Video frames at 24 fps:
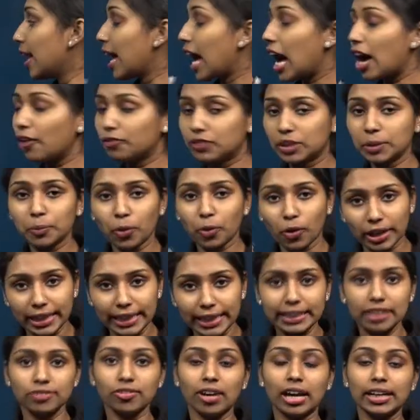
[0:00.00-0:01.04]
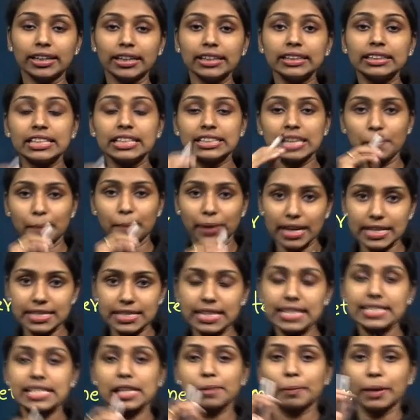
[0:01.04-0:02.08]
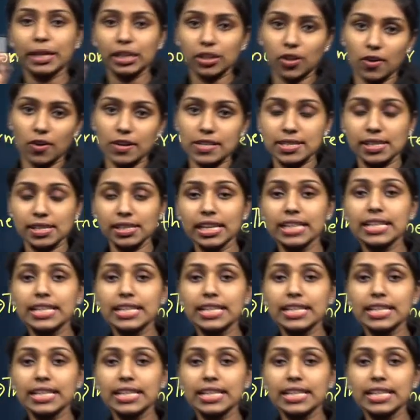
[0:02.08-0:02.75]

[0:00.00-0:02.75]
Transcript: After boiling the water, the temperature is remaining constant.